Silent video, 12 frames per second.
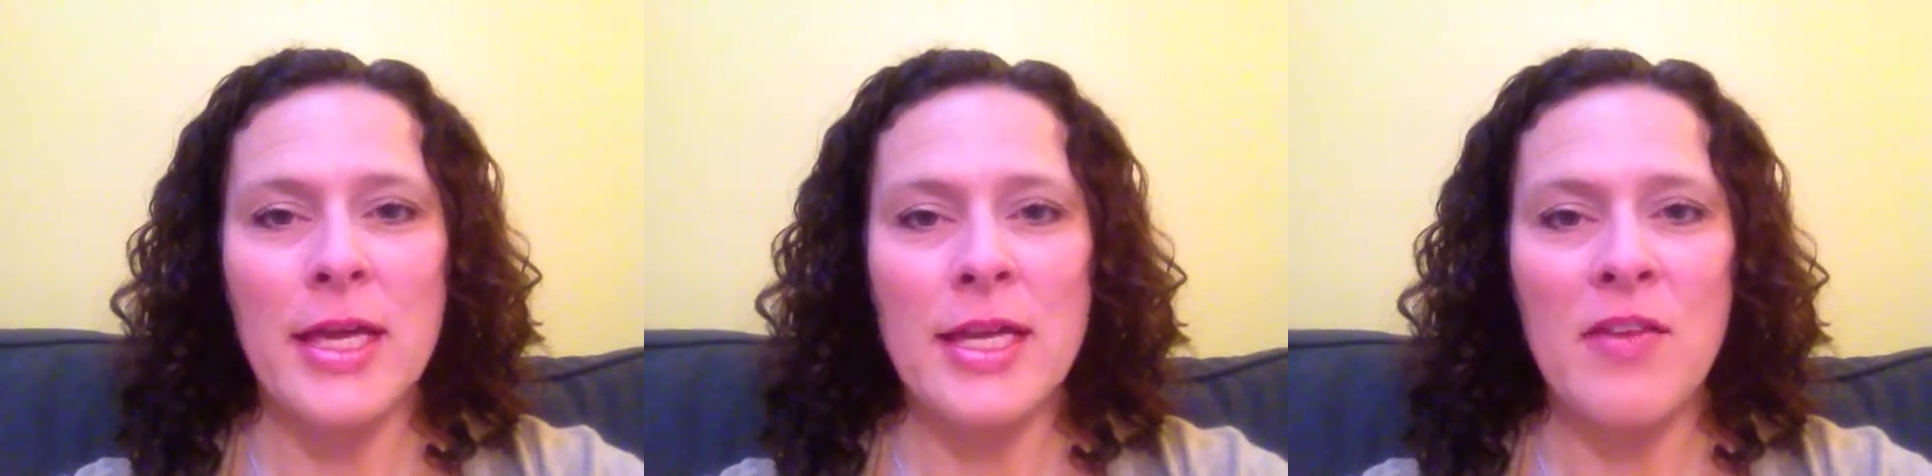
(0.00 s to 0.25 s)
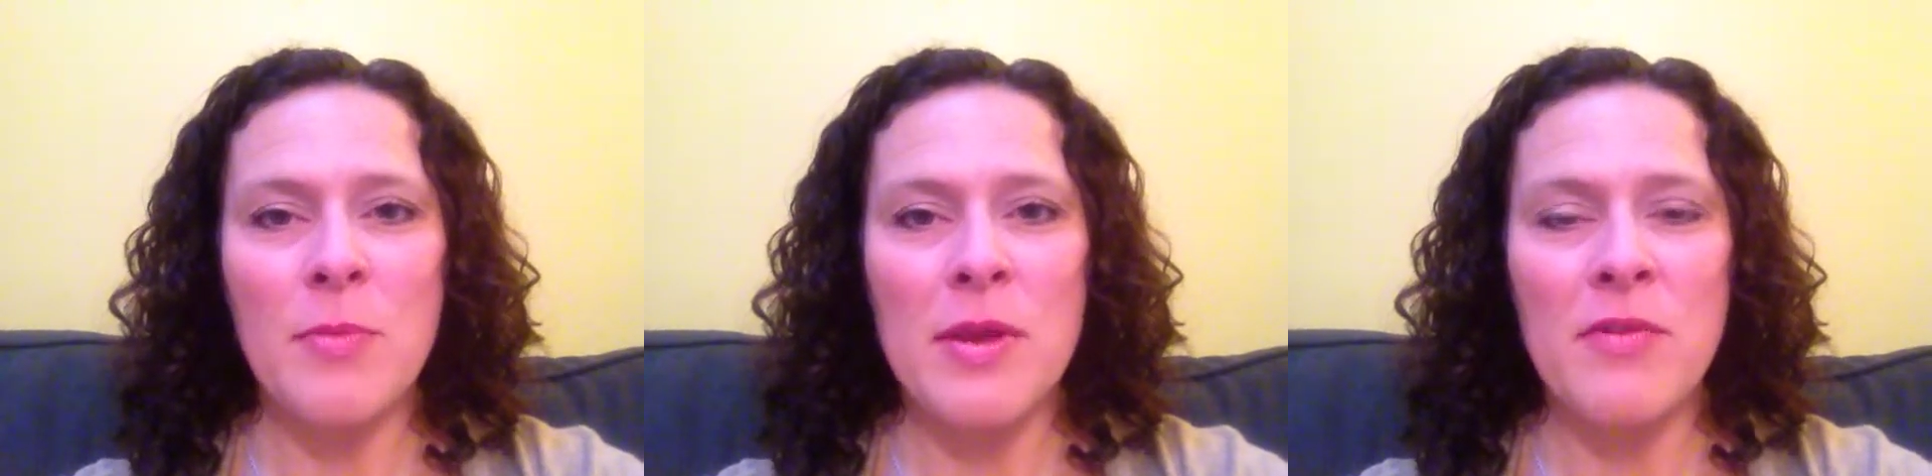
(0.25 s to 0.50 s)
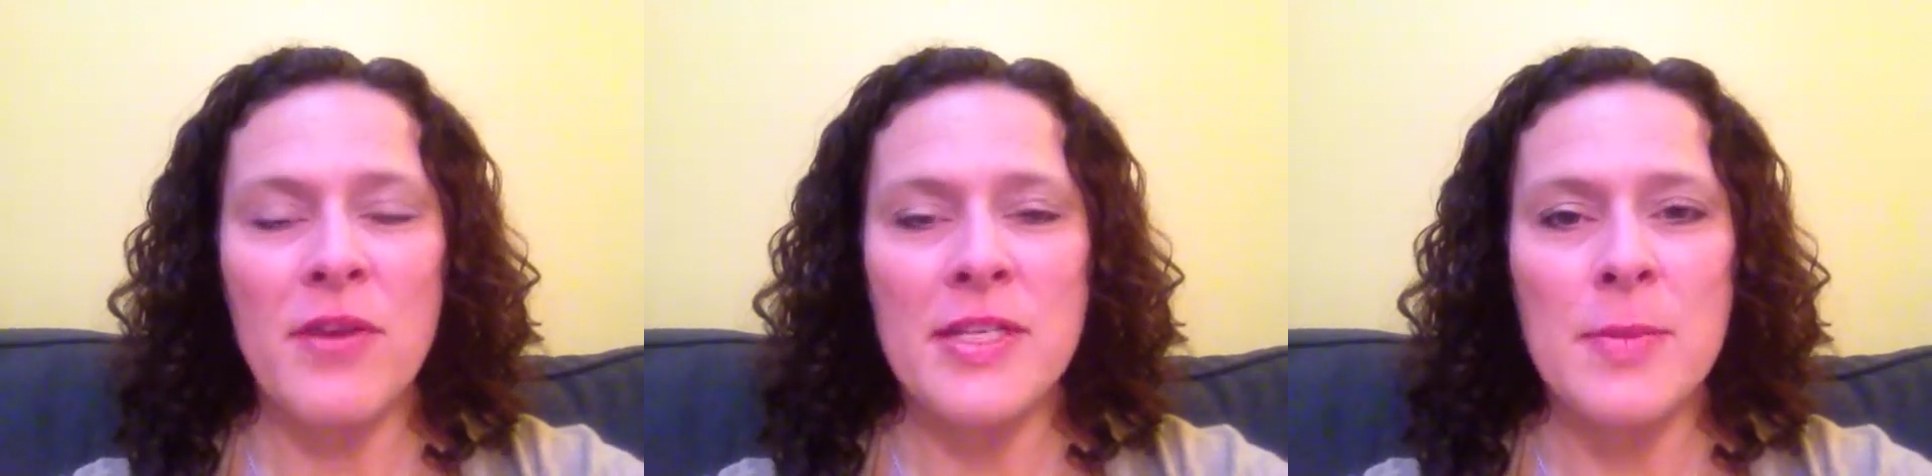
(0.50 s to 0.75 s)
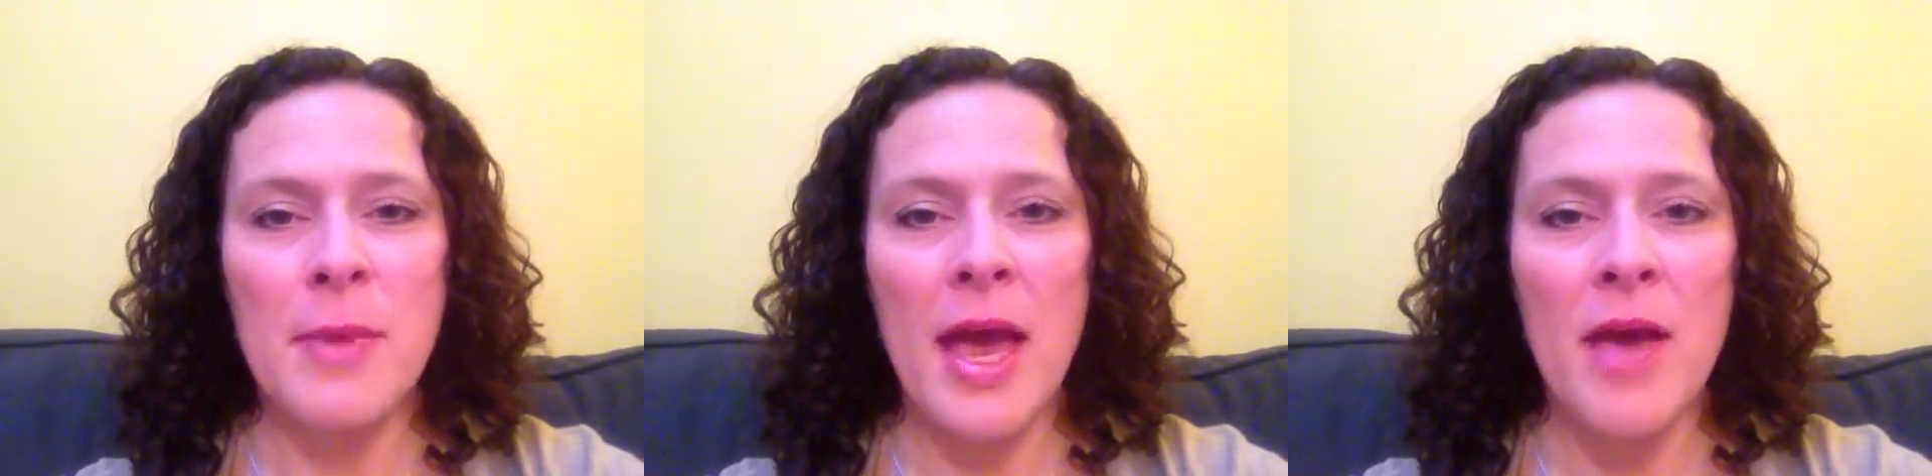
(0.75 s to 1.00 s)
and I've been a
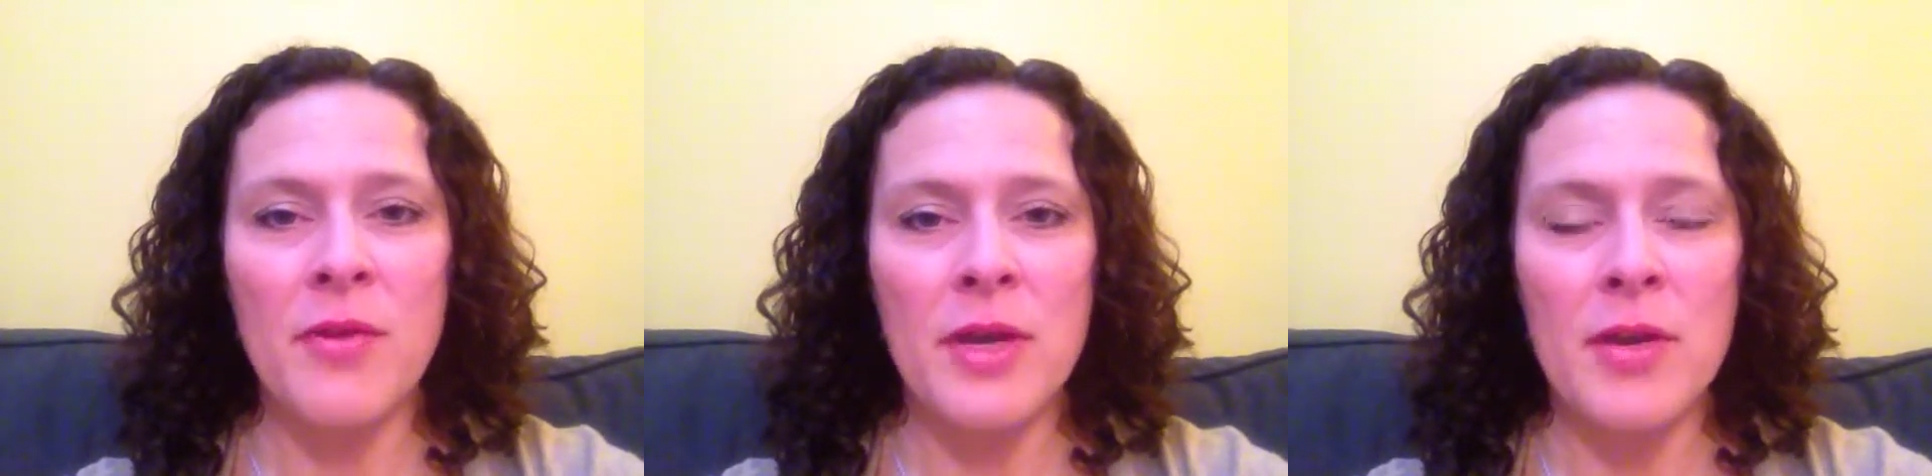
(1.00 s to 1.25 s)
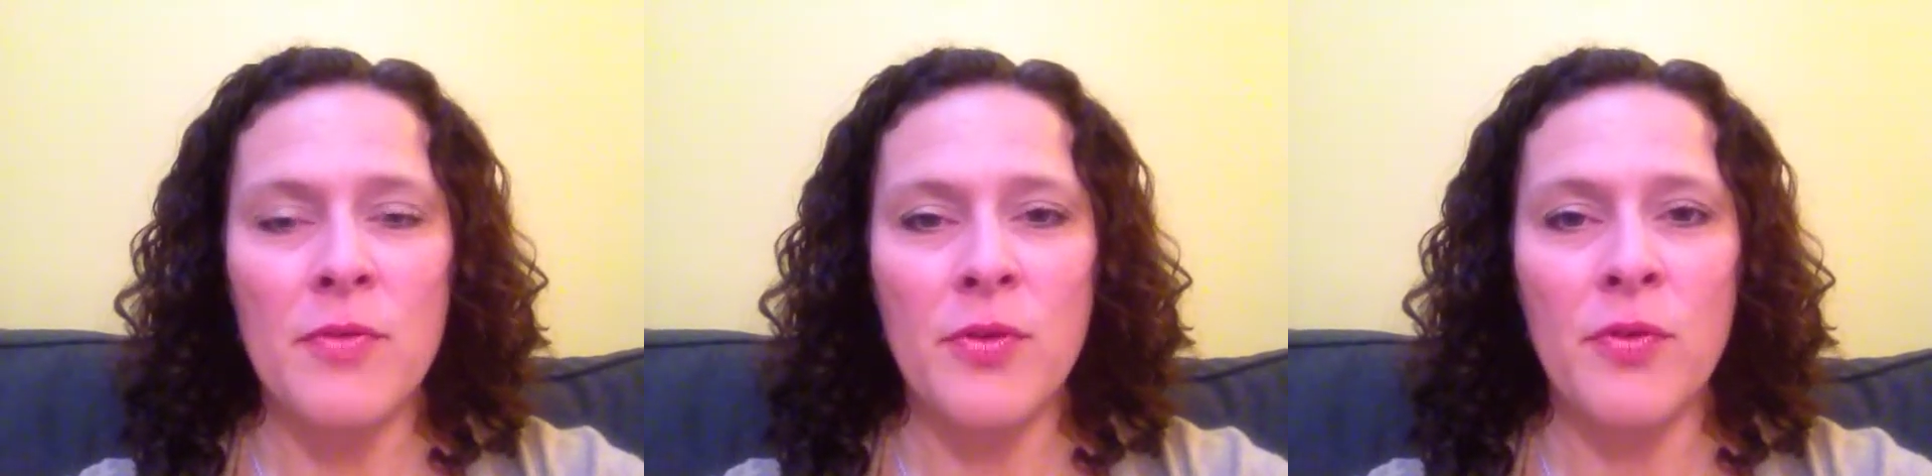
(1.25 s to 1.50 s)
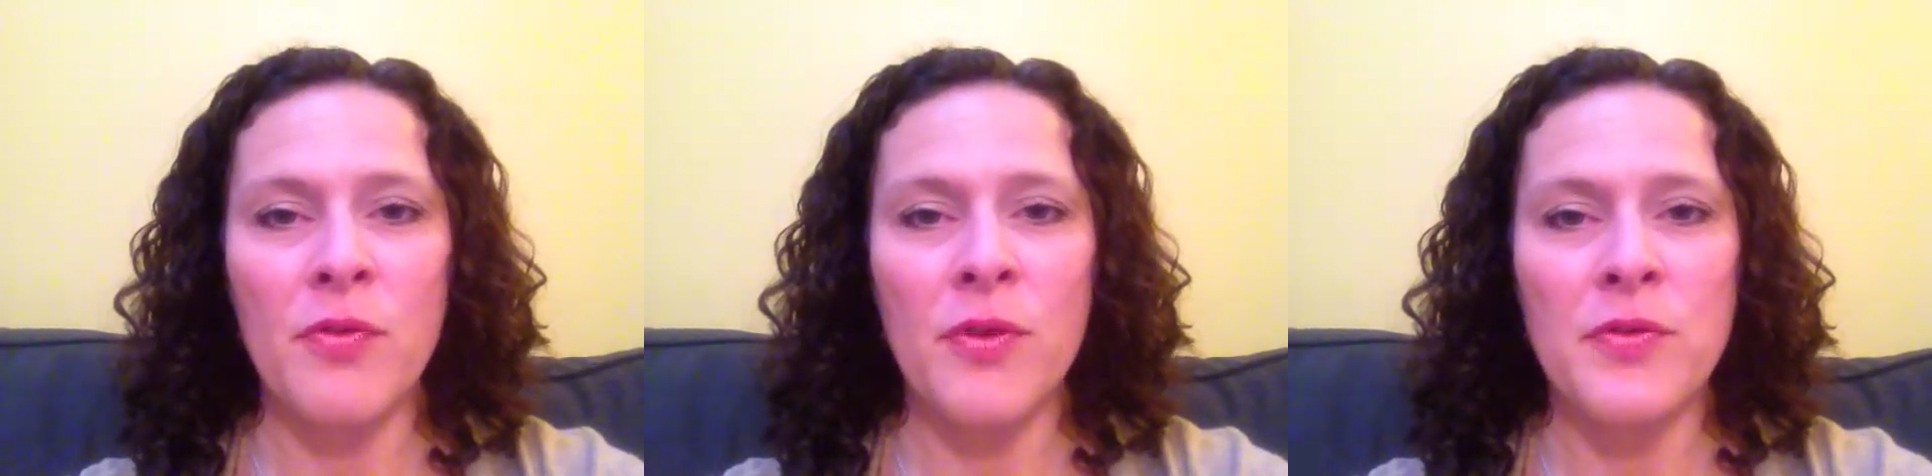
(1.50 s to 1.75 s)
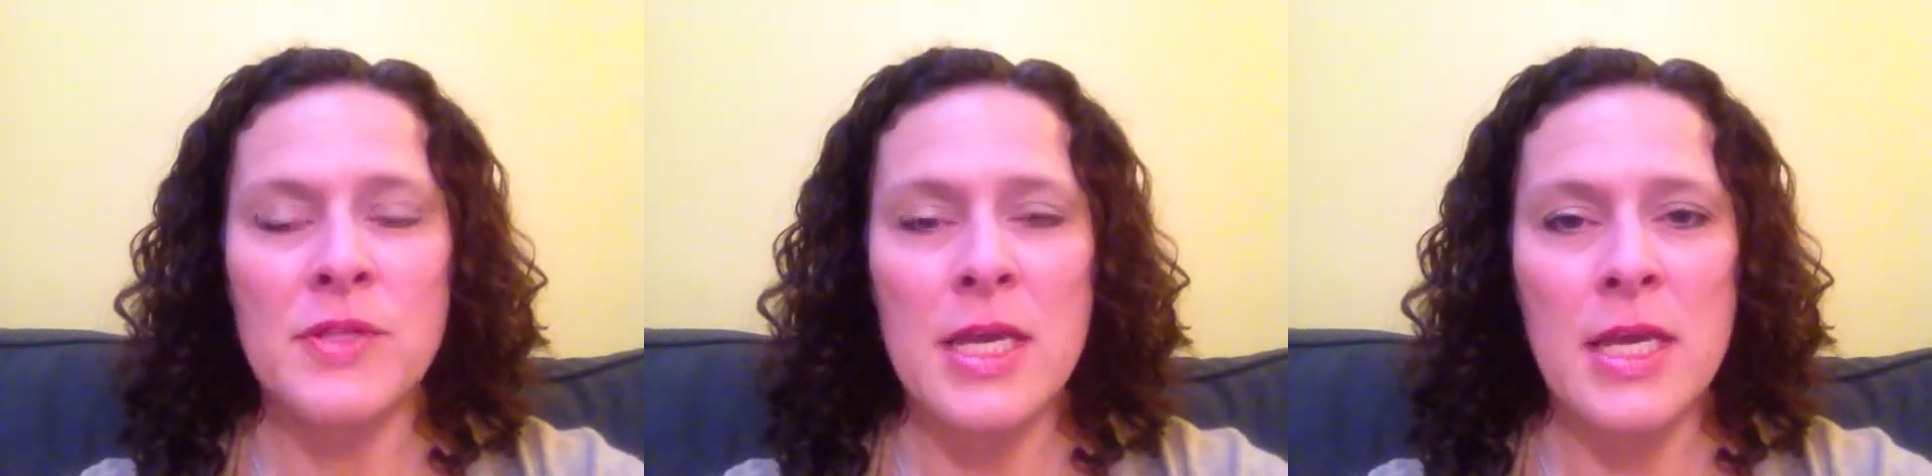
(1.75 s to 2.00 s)
victim advocate for
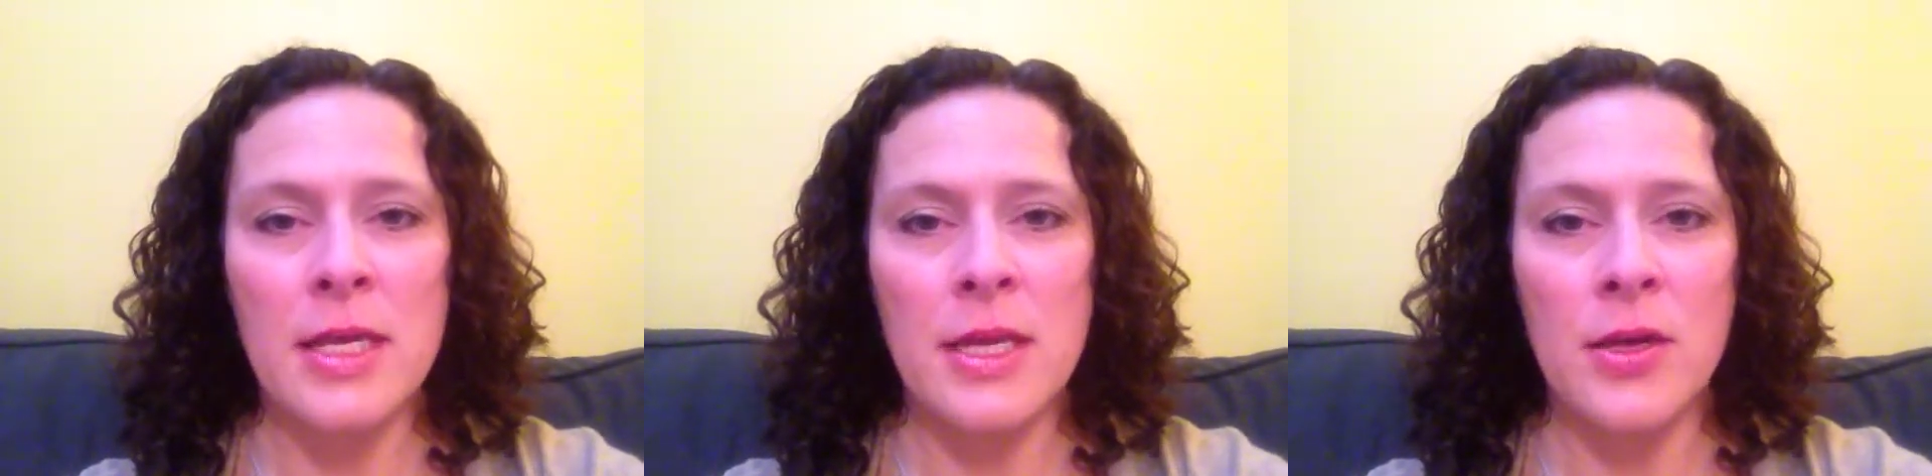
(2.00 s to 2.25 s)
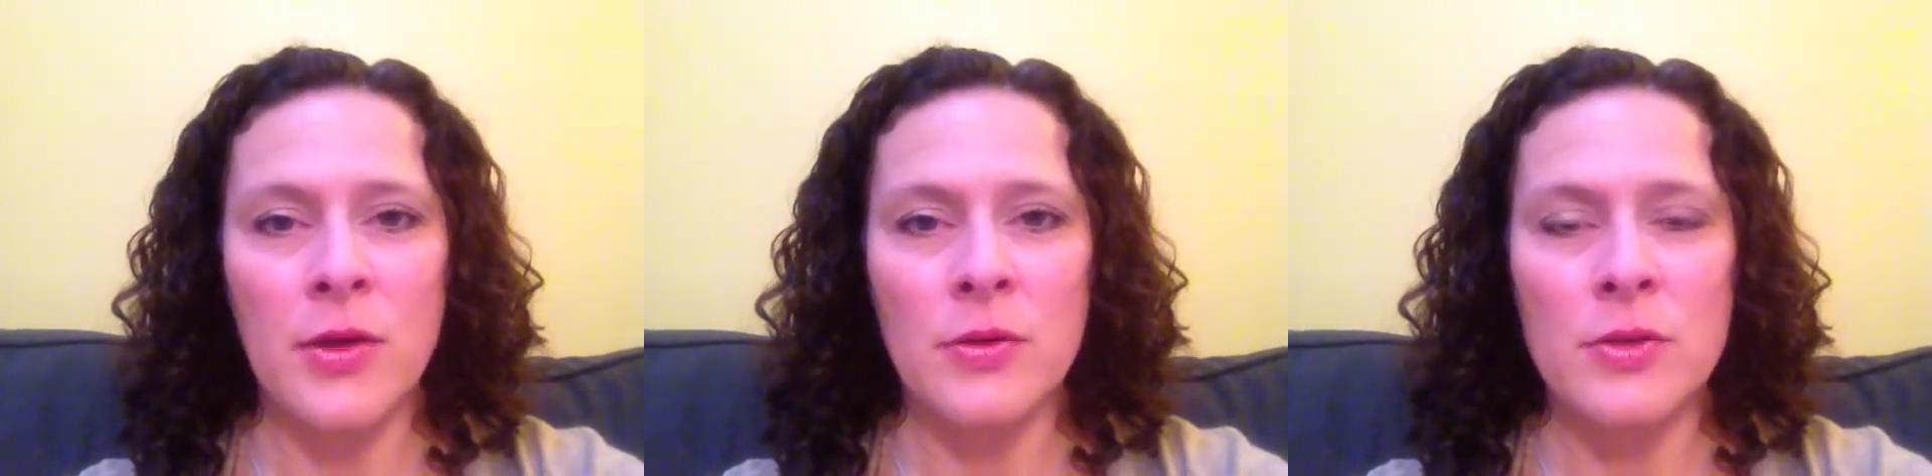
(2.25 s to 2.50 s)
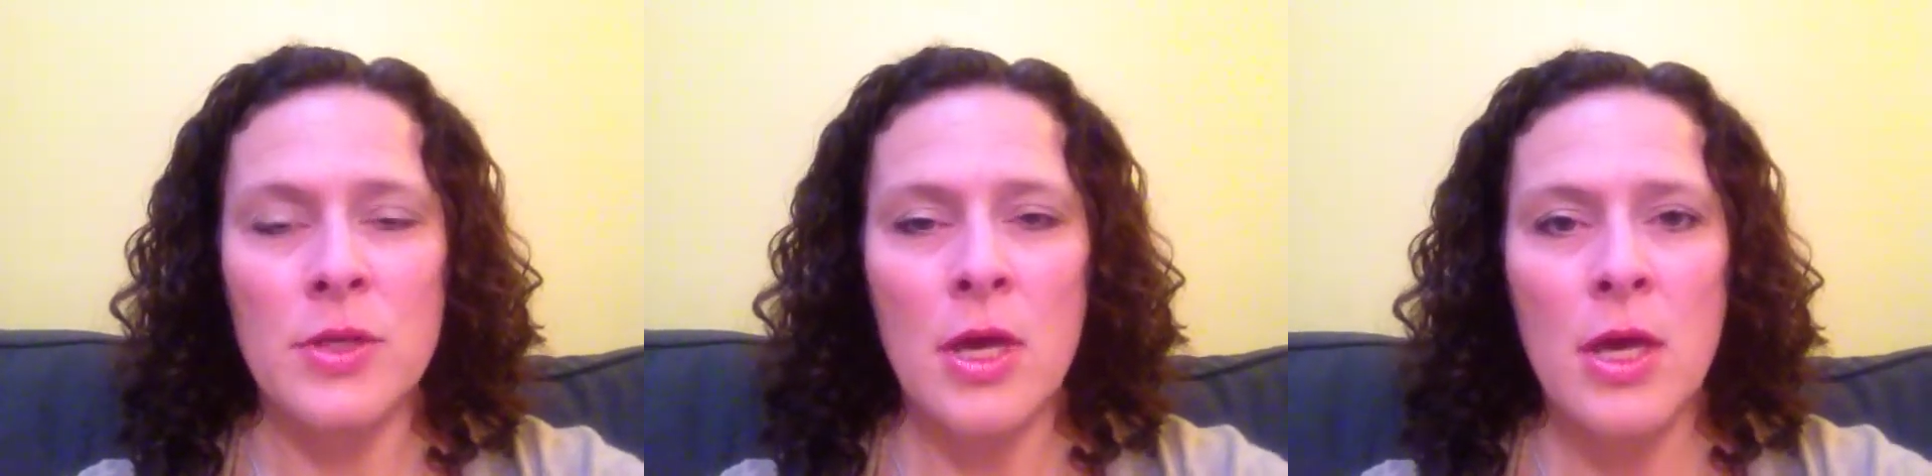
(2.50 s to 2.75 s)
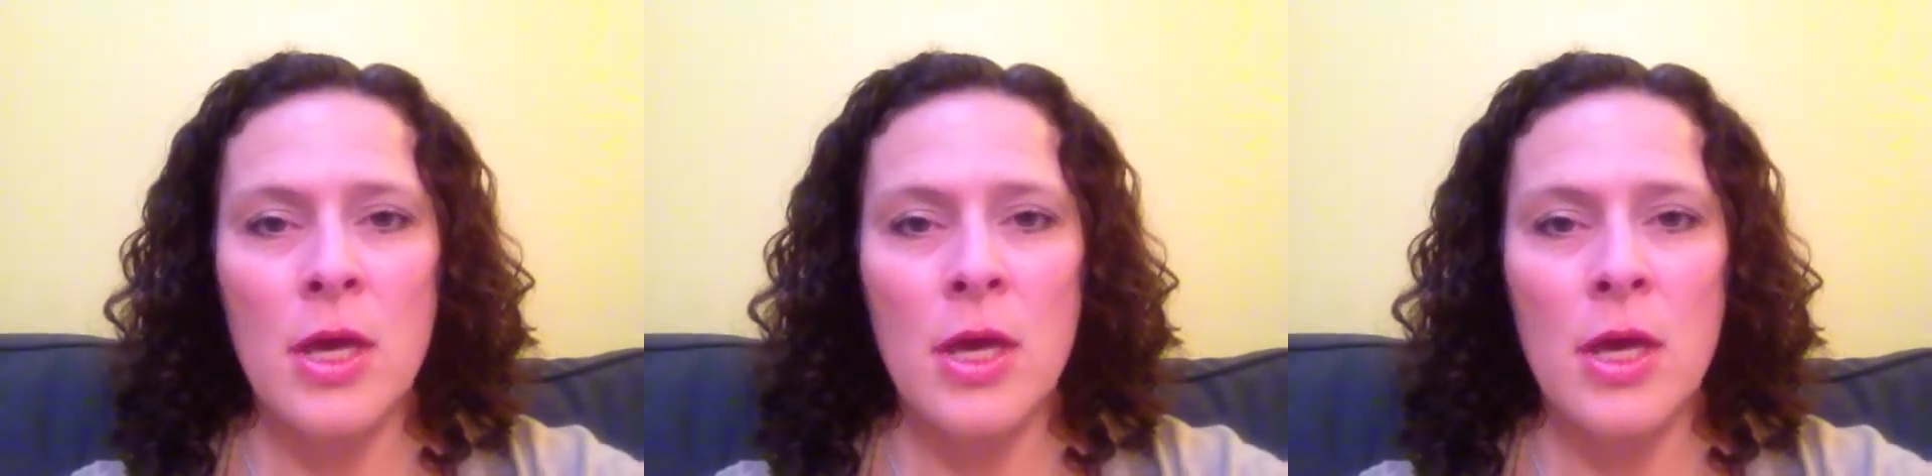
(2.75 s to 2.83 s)
fifteen years.